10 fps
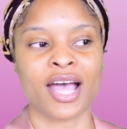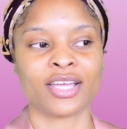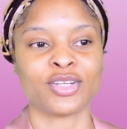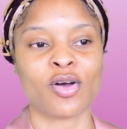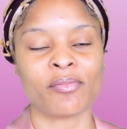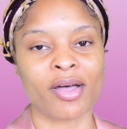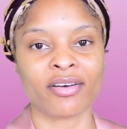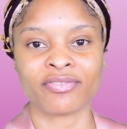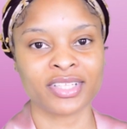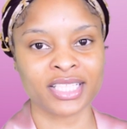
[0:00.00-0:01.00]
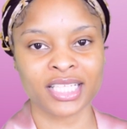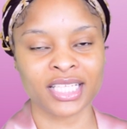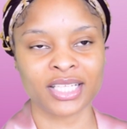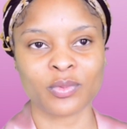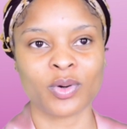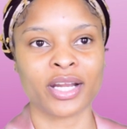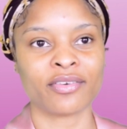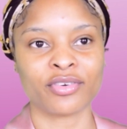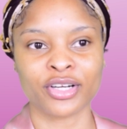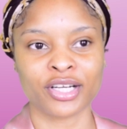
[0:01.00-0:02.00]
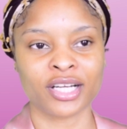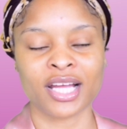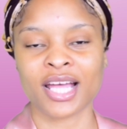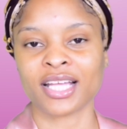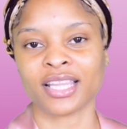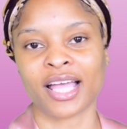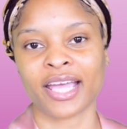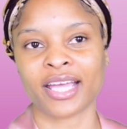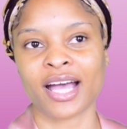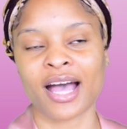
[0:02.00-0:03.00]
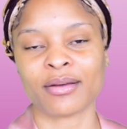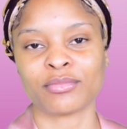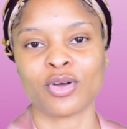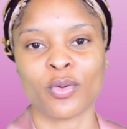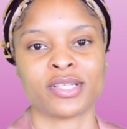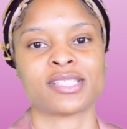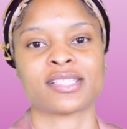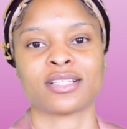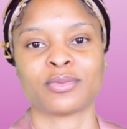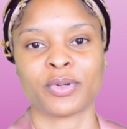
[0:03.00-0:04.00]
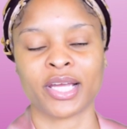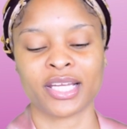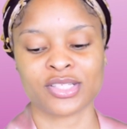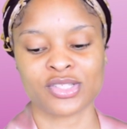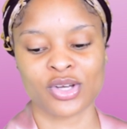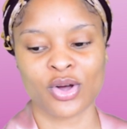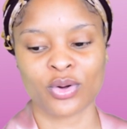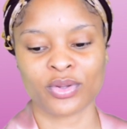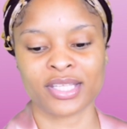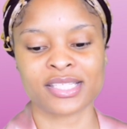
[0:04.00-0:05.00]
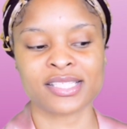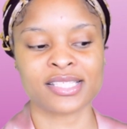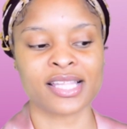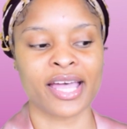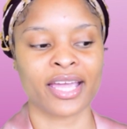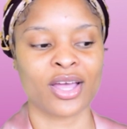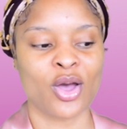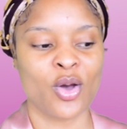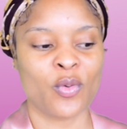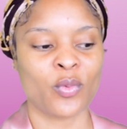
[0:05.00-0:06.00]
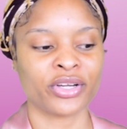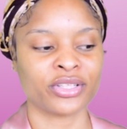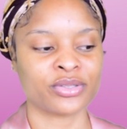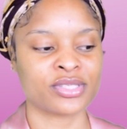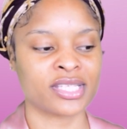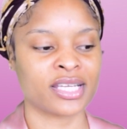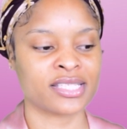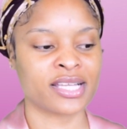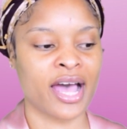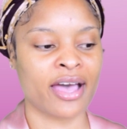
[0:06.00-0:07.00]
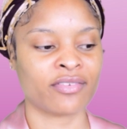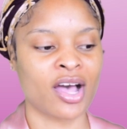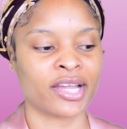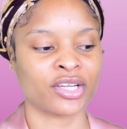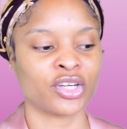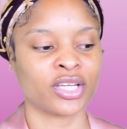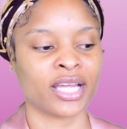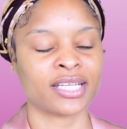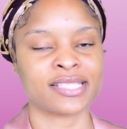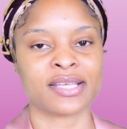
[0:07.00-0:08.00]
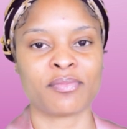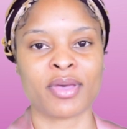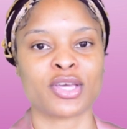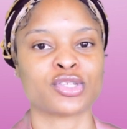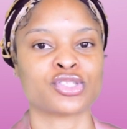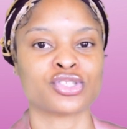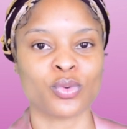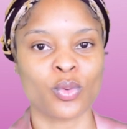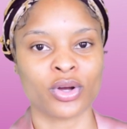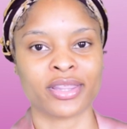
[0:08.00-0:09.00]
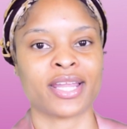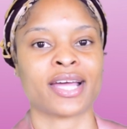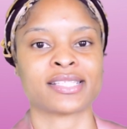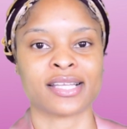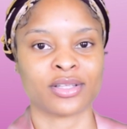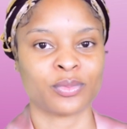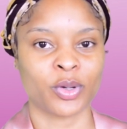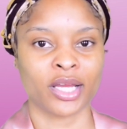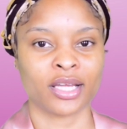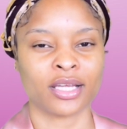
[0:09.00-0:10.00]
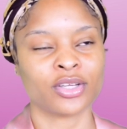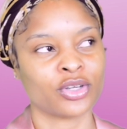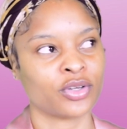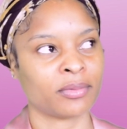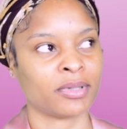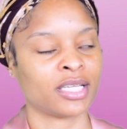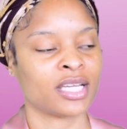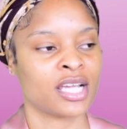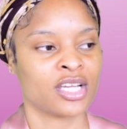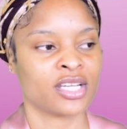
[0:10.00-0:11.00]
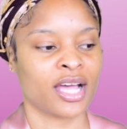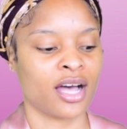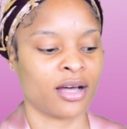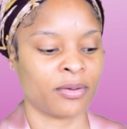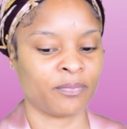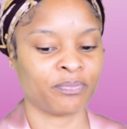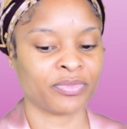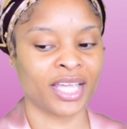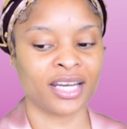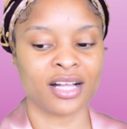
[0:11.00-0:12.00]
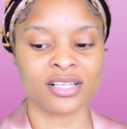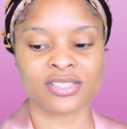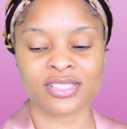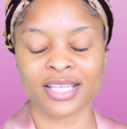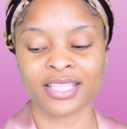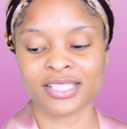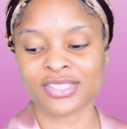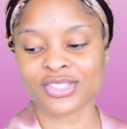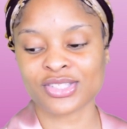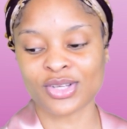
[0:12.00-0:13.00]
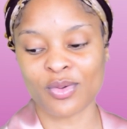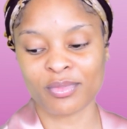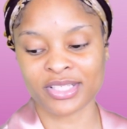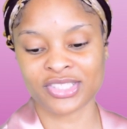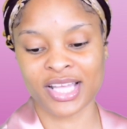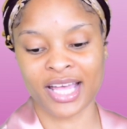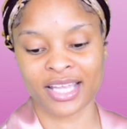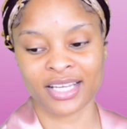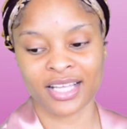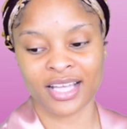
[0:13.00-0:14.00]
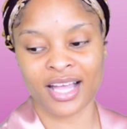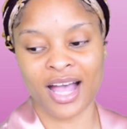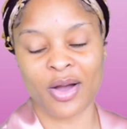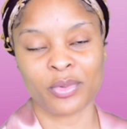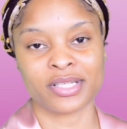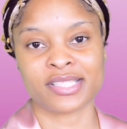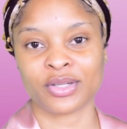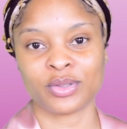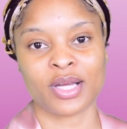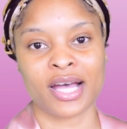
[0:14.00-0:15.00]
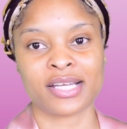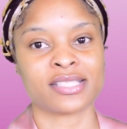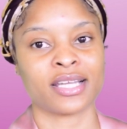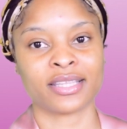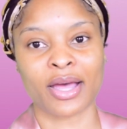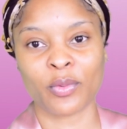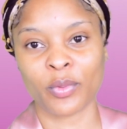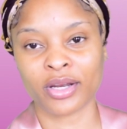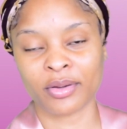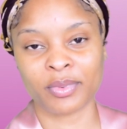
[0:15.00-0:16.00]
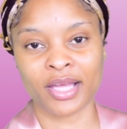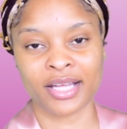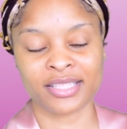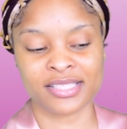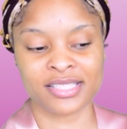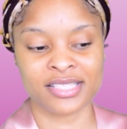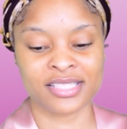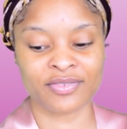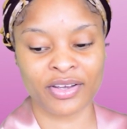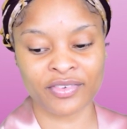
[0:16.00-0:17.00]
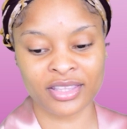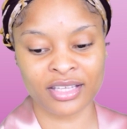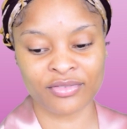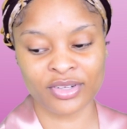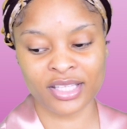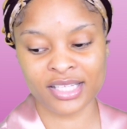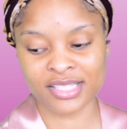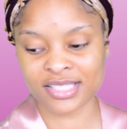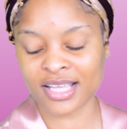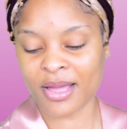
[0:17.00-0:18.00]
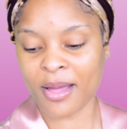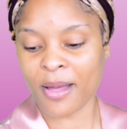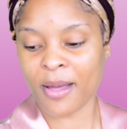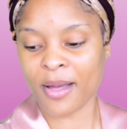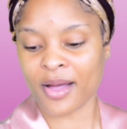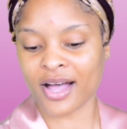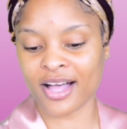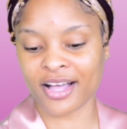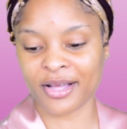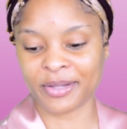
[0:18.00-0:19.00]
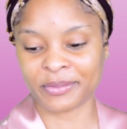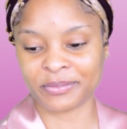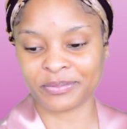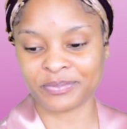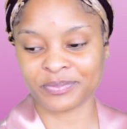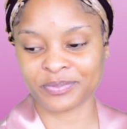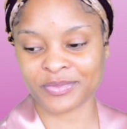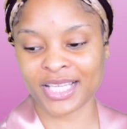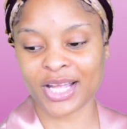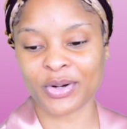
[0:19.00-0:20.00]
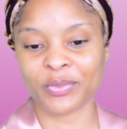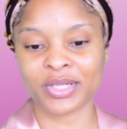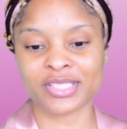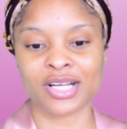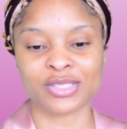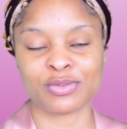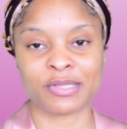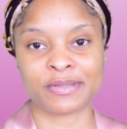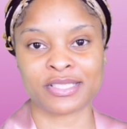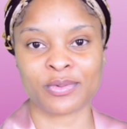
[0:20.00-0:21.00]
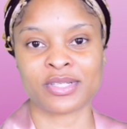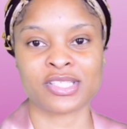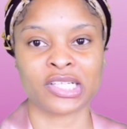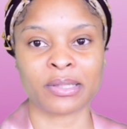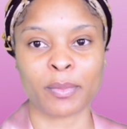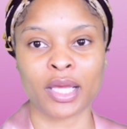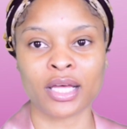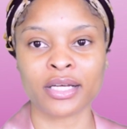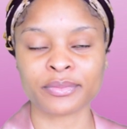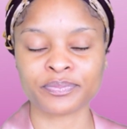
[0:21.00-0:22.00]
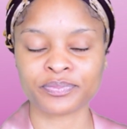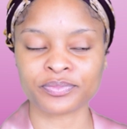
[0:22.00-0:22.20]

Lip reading: you know, I'm not feeling it, whatever, like, I'm going to celebrate. So this is like one of those things that I've kind of created to make sure that I celebrate it, you know what I mean? And also, there's just so much that I want to tell you guys, like, that went on behind the scenes of everything for this. And I don't want to talk too much because I want to start the makeup,